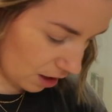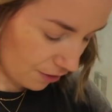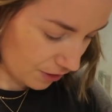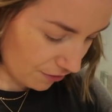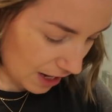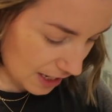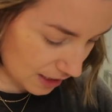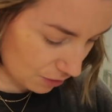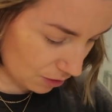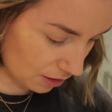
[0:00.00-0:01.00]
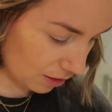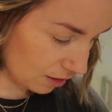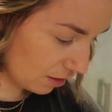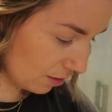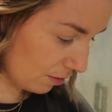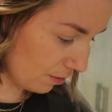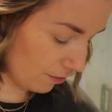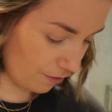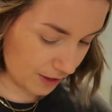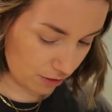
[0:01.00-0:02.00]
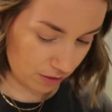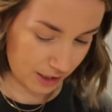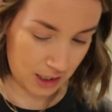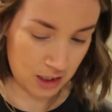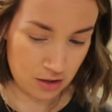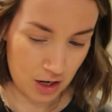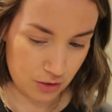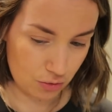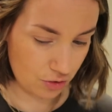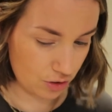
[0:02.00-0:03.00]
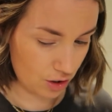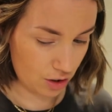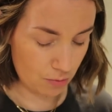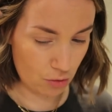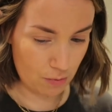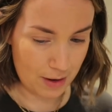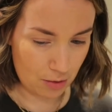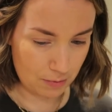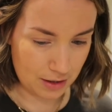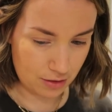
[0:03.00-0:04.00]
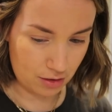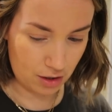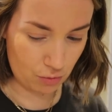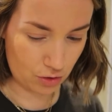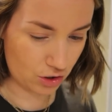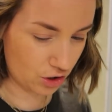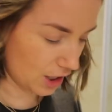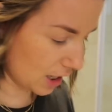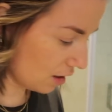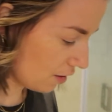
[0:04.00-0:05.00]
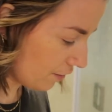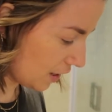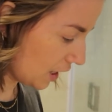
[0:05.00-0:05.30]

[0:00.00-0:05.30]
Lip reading: I've never had anyone feel like entitled to know more about me than I want to share, kind of